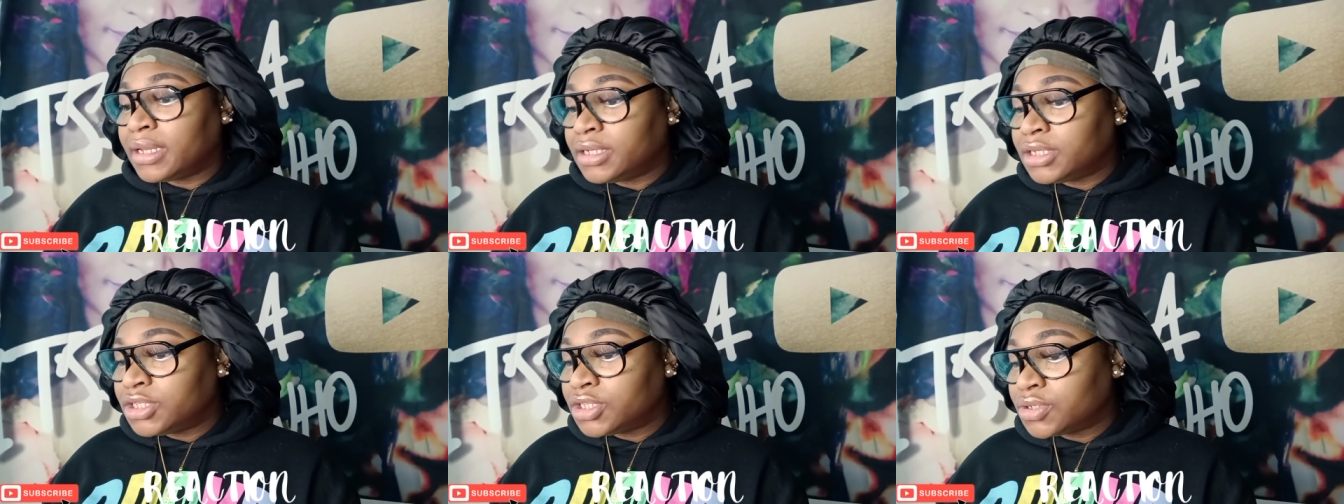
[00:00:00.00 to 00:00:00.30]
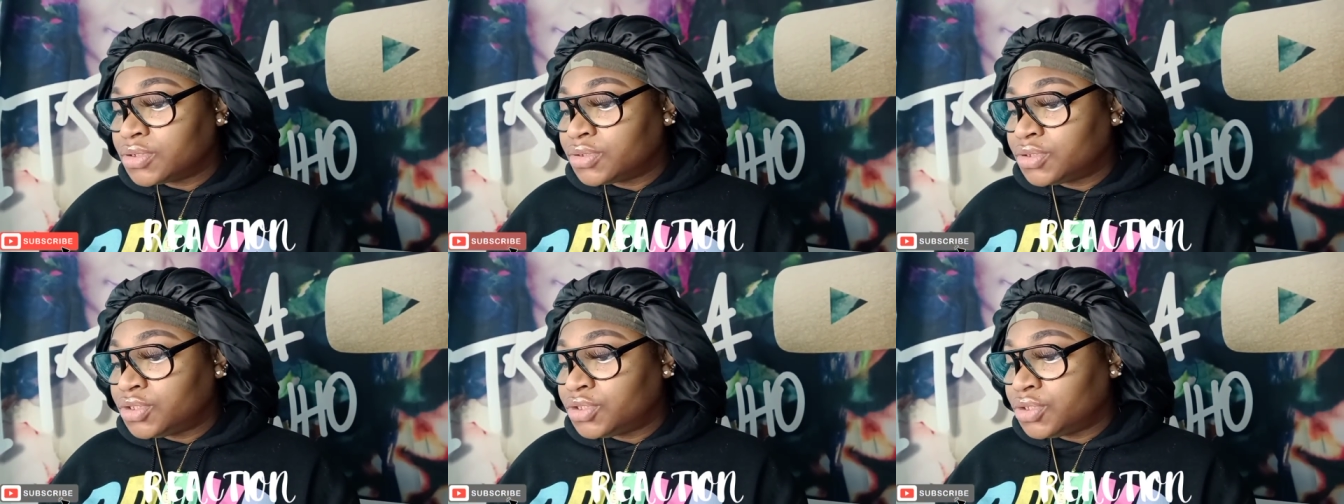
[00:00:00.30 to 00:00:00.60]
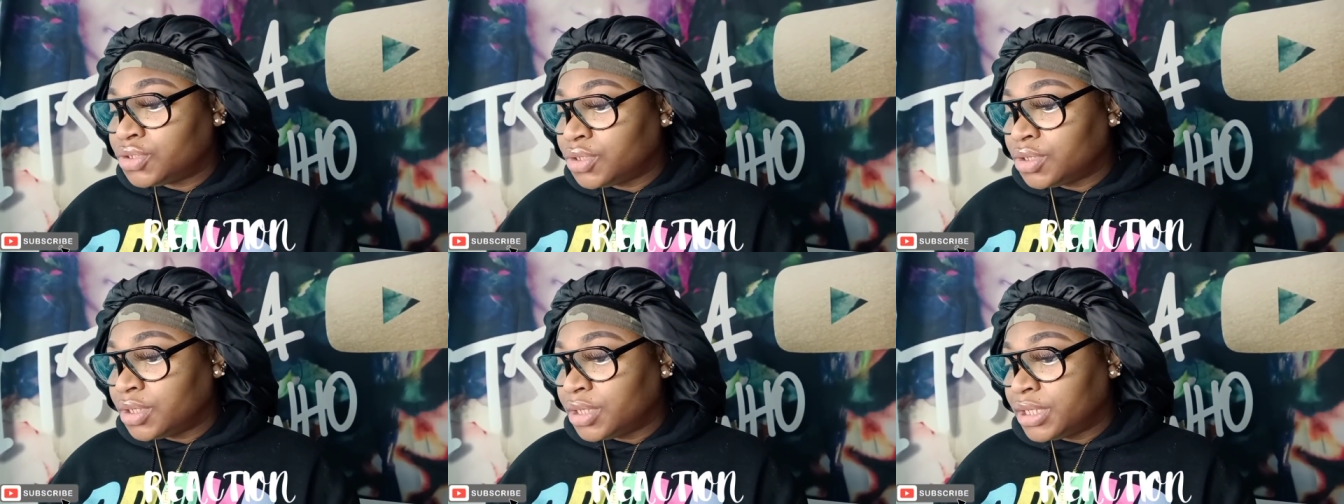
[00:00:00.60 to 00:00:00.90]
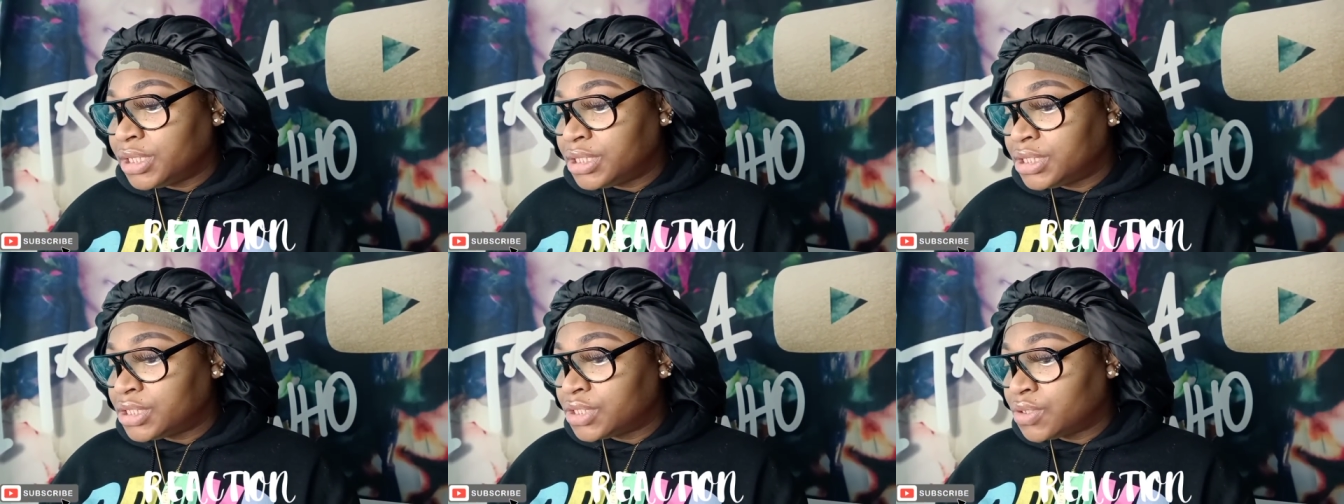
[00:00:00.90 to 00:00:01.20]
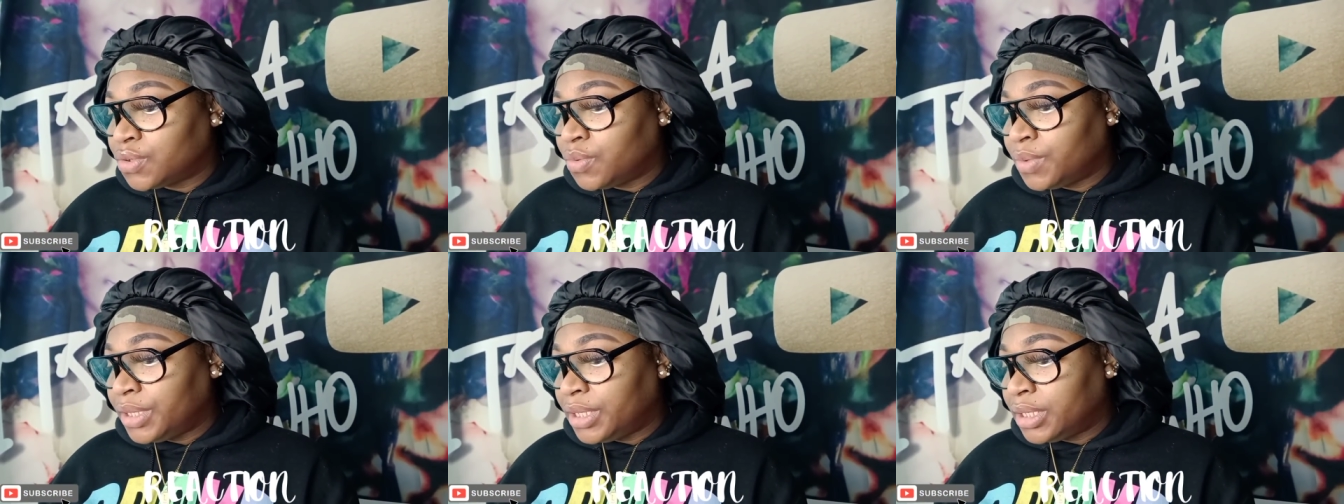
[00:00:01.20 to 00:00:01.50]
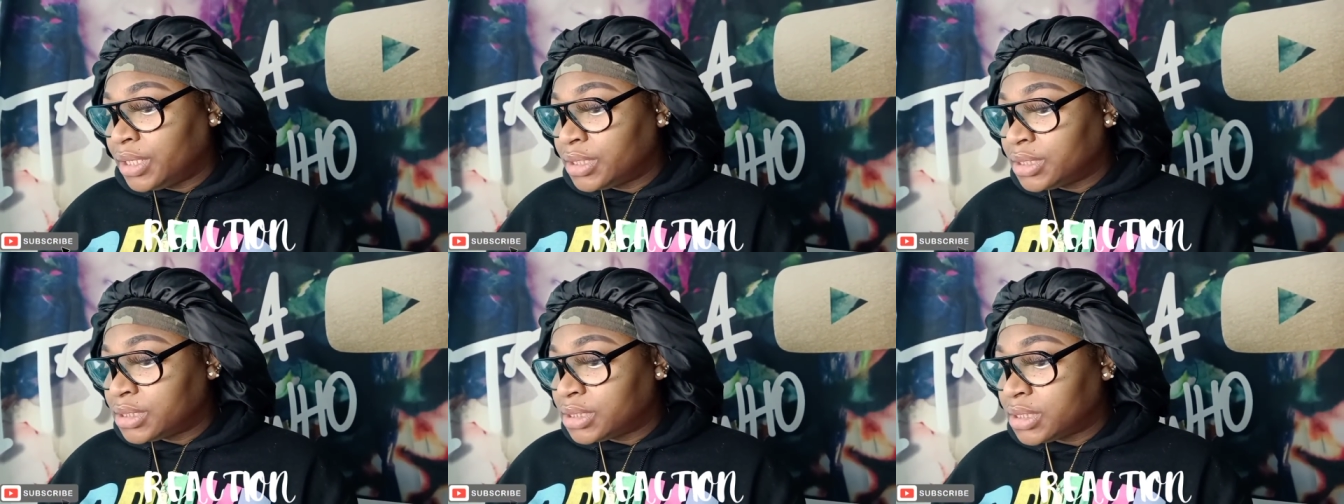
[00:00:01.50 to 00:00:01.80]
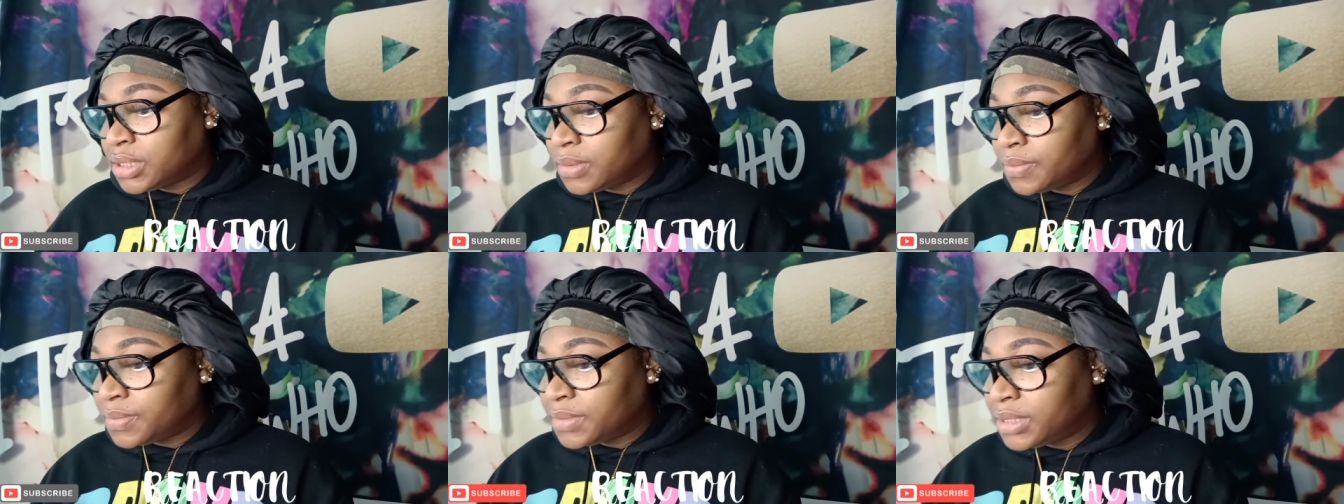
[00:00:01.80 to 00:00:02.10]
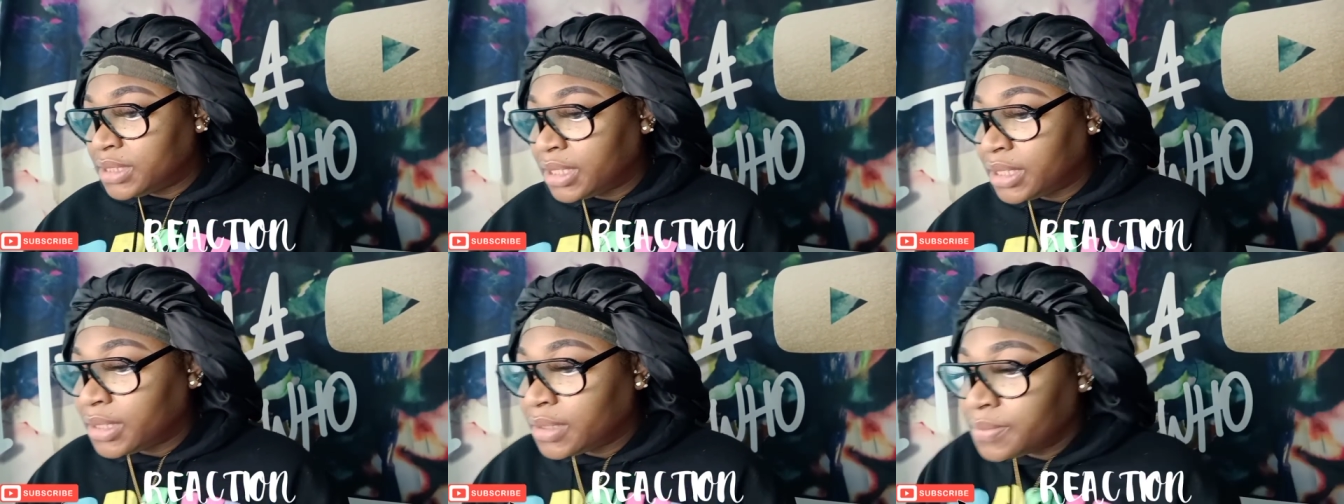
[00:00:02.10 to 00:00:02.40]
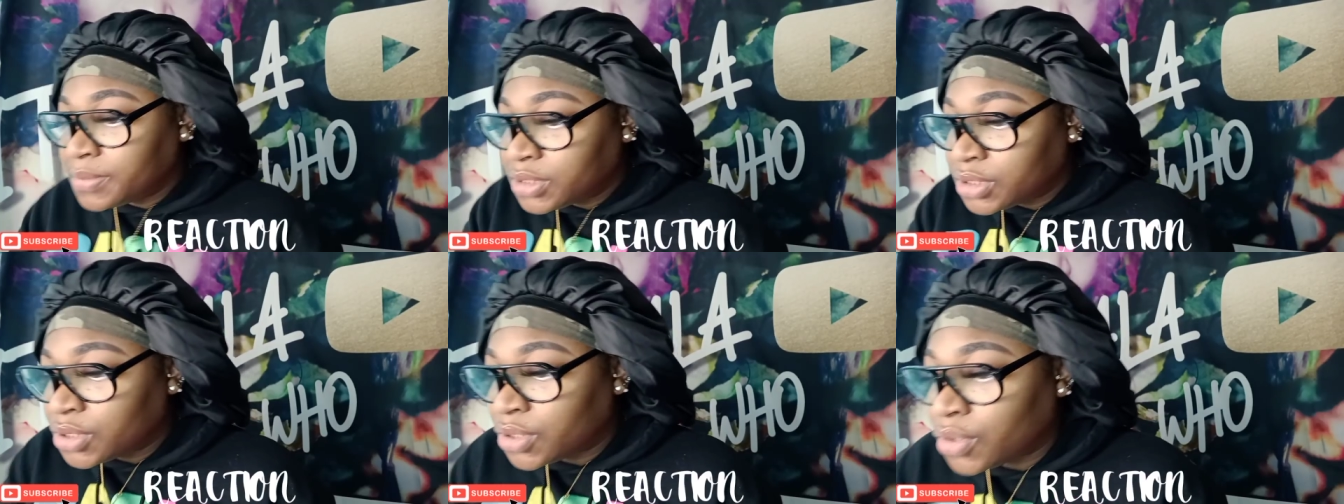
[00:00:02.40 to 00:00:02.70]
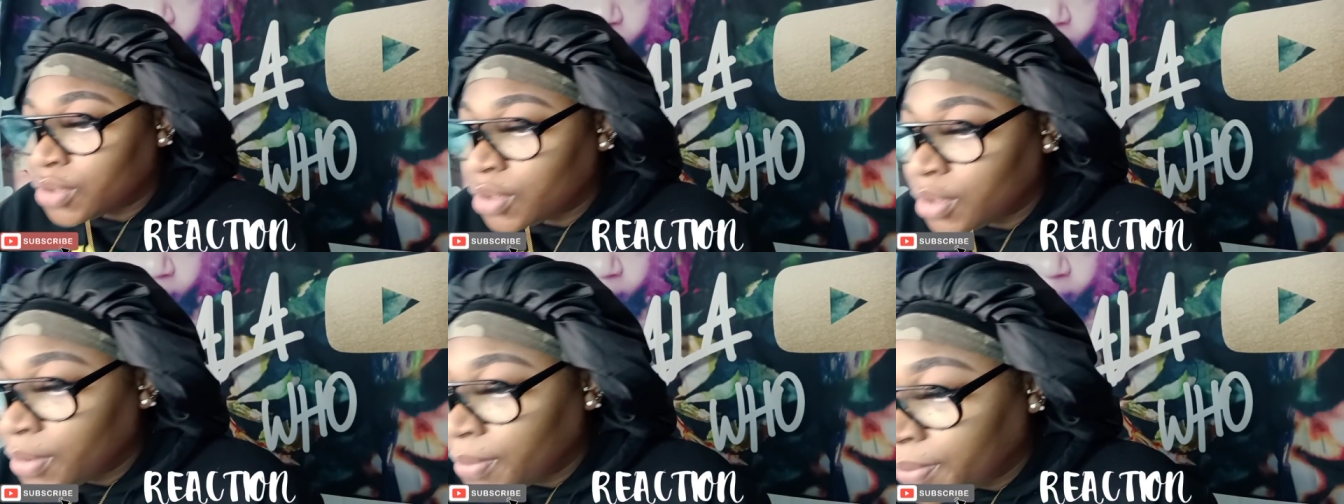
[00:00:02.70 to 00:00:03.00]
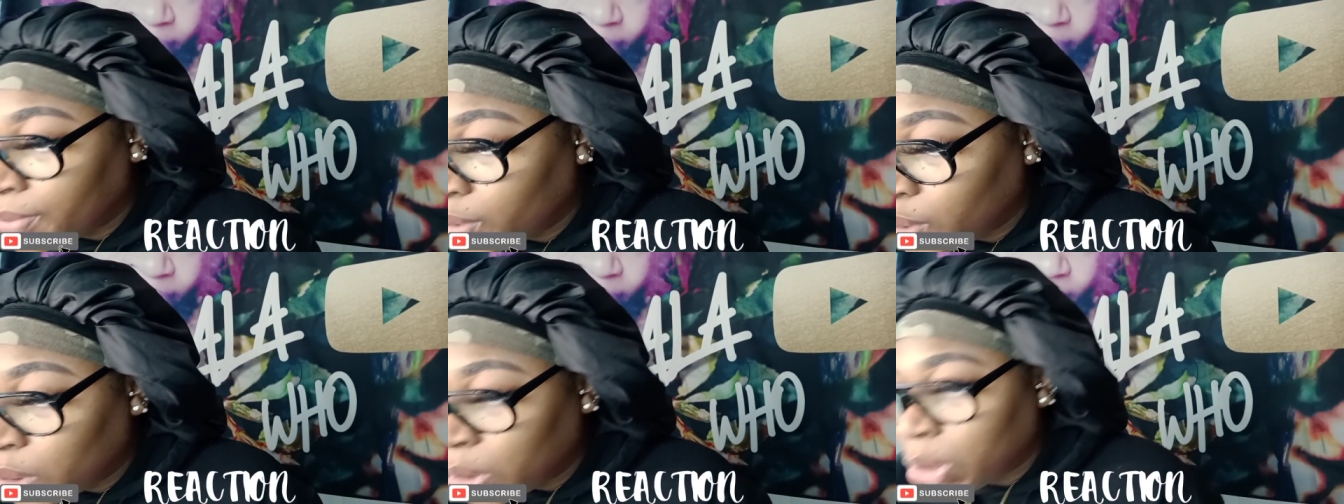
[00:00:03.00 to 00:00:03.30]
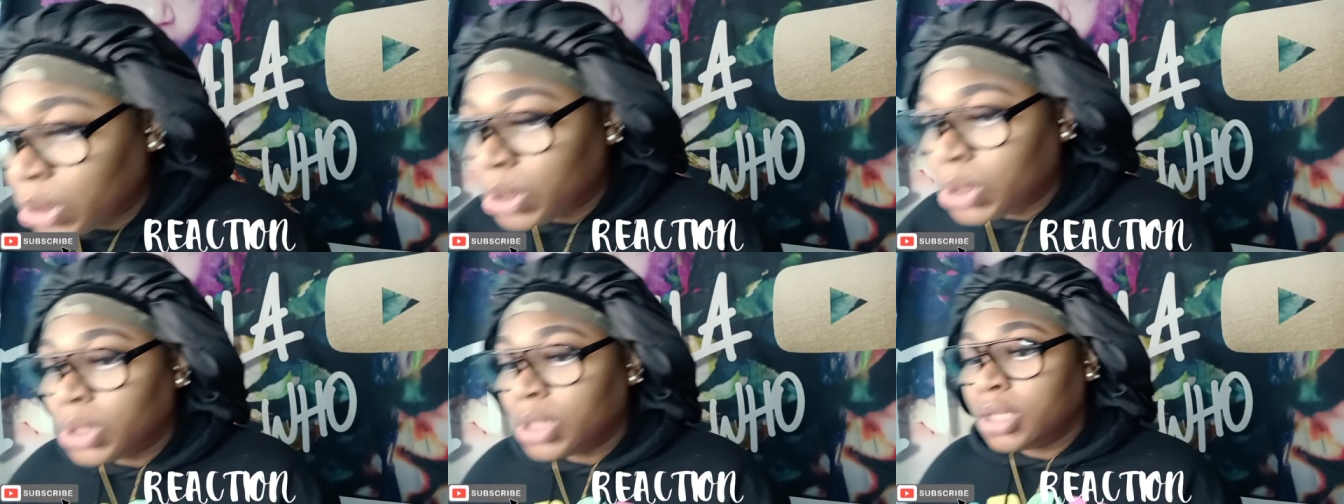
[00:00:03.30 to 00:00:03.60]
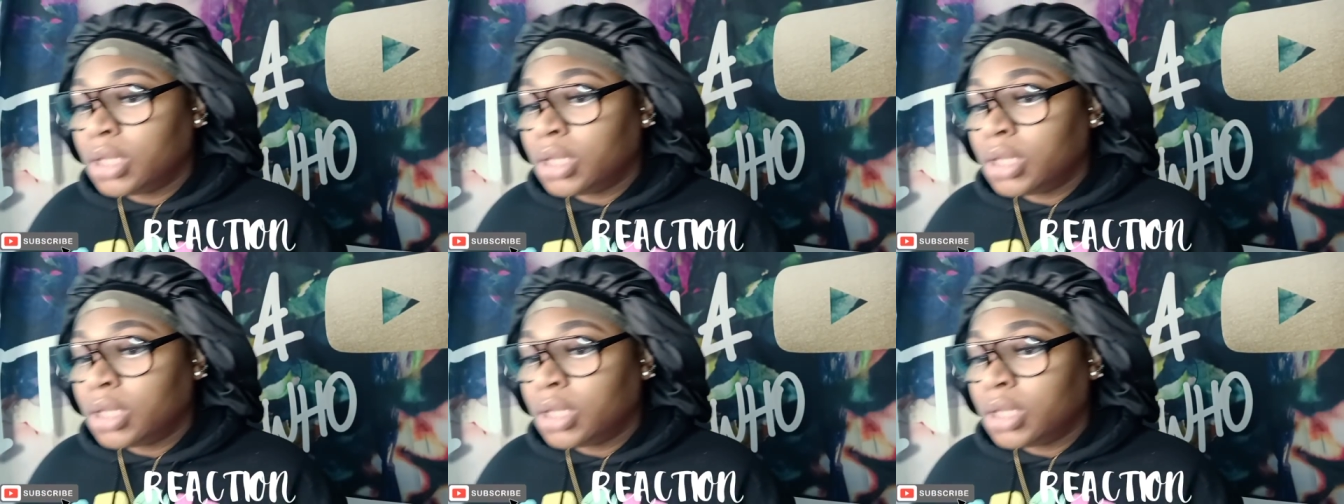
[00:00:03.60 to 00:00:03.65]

This sure is squeaking some damn terrible.